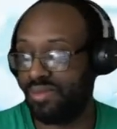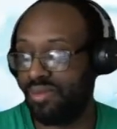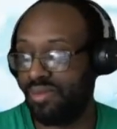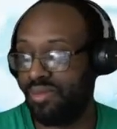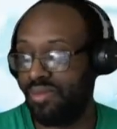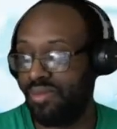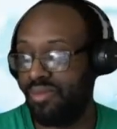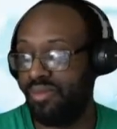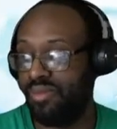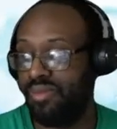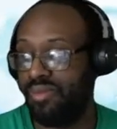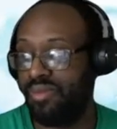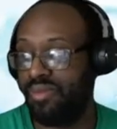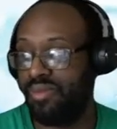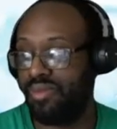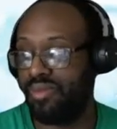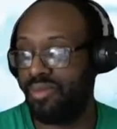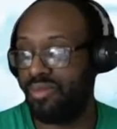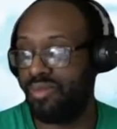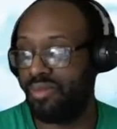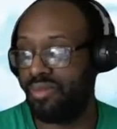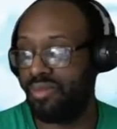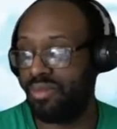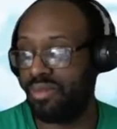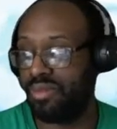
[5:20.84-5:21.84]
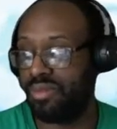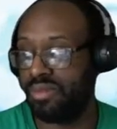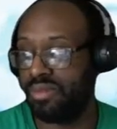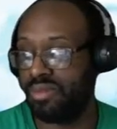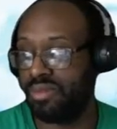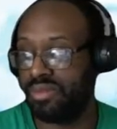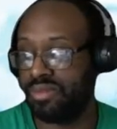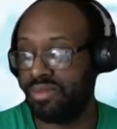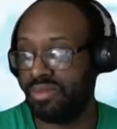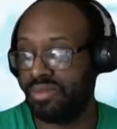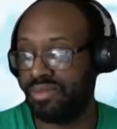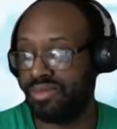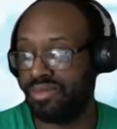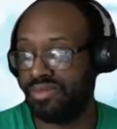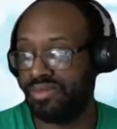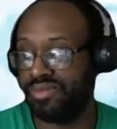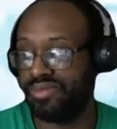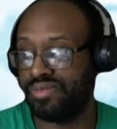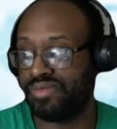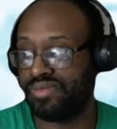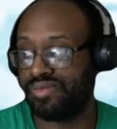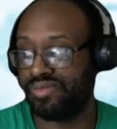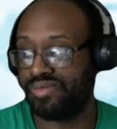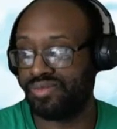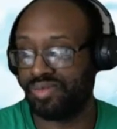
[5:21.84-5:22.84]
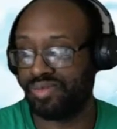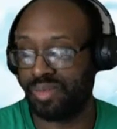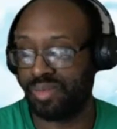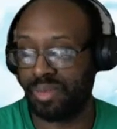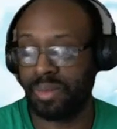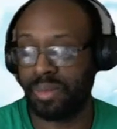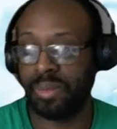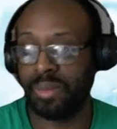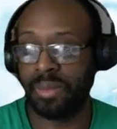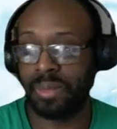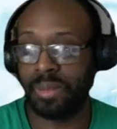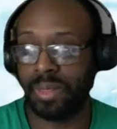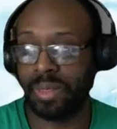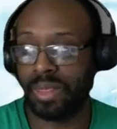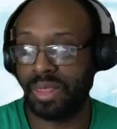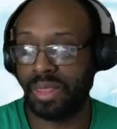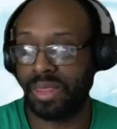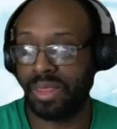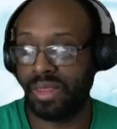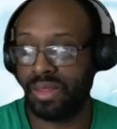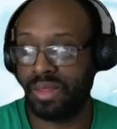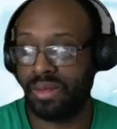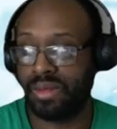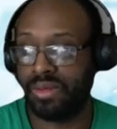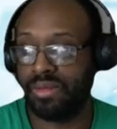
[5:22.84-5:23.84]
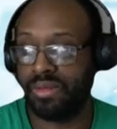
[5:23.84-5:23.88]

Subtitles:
No words are spoken by the person on screen.